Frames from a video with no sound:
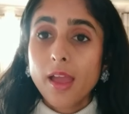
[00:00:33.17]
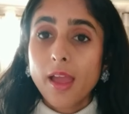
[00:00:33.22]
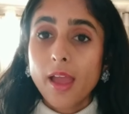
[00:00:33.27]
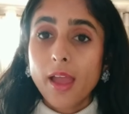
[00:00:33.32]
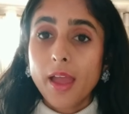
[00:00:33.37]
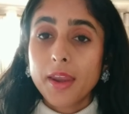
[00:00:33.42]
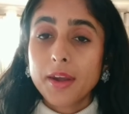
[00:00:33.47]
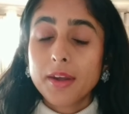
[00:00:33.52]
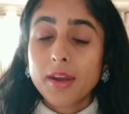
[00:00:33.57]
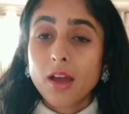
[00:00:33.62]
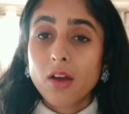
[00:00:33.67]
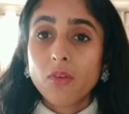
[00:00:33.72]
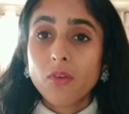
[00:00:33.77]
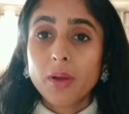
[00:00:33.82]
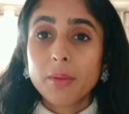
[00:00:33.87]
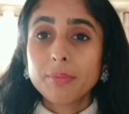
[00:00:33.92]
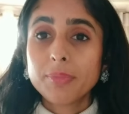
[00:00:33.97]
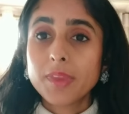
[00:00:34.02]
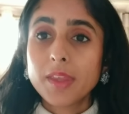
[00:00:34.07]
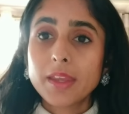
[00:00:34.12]
and now
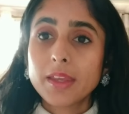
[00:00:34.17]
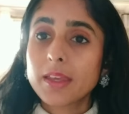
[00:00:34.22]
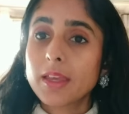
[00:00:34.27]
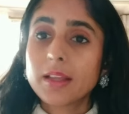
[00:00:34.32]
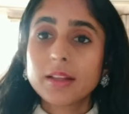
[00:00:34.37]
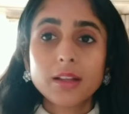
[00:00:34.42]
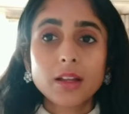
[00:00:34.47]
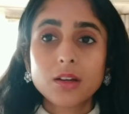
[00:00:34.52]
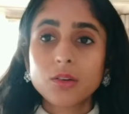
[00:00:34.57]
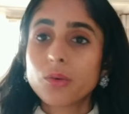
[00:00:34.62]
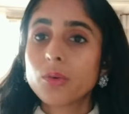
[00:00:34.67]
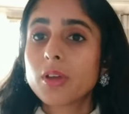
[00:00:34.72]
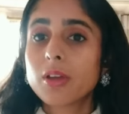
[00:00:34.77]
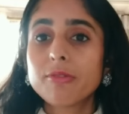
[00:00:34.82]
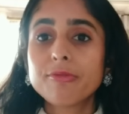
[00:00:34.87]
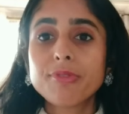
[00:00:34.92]
I'm thinking that, okay,